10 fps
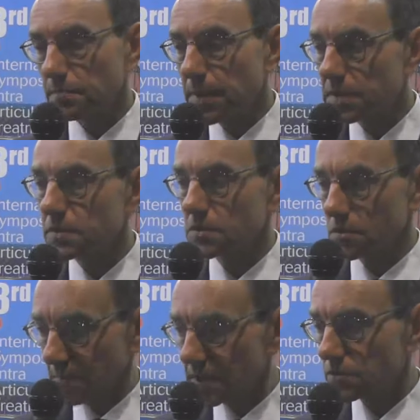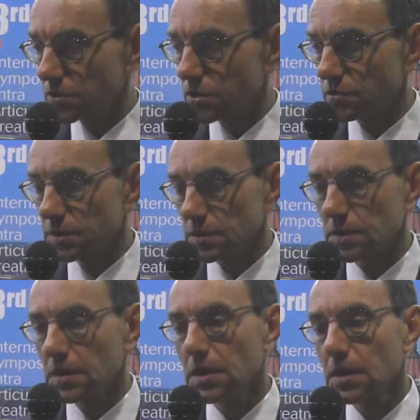but in the majority
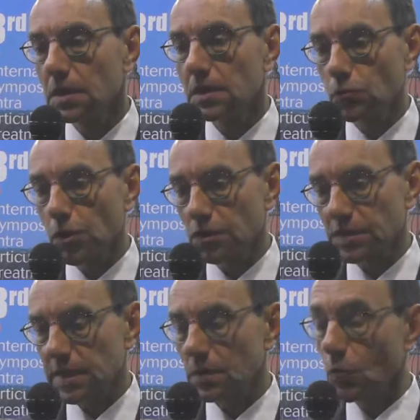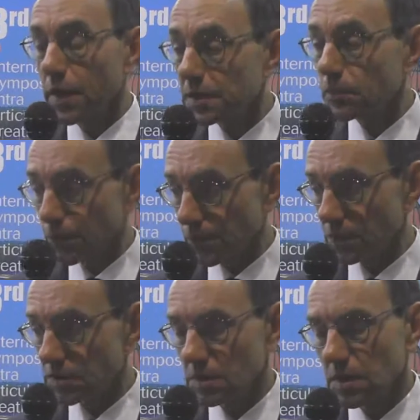it works. And when it works,